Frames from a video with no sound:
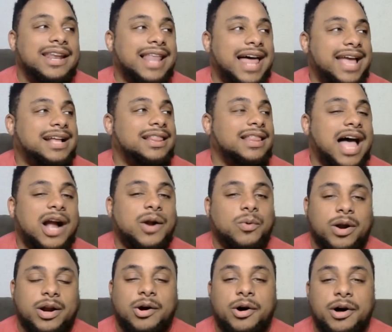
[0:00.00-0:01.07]
like
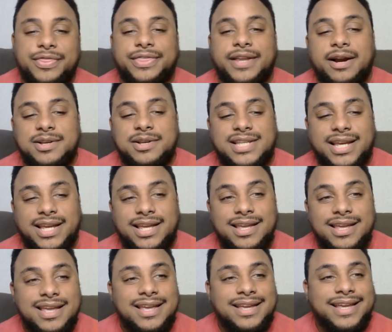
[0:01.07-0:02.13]
clockwork on Thursday,